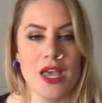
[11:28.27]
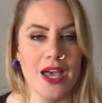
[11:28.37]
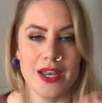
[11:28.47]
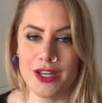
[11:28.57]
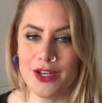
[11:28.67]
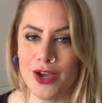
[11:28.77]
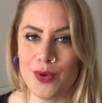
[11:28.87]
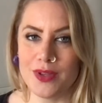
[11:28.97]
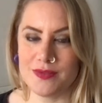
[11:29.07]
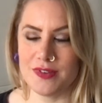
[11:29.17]
And I know
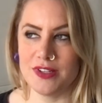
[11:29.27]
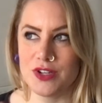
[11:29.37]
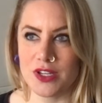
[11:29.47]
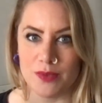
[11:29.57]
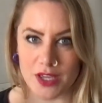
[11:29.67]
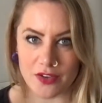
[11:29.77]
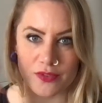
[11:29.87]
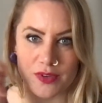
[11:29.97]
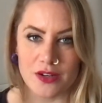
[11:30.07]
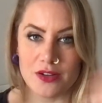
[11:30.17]
it's very tricky, we have to
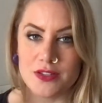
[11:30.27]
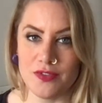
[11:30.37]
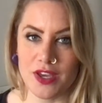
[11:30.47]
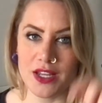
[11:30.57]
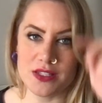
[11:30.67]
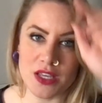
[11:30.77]
wear lots of hats.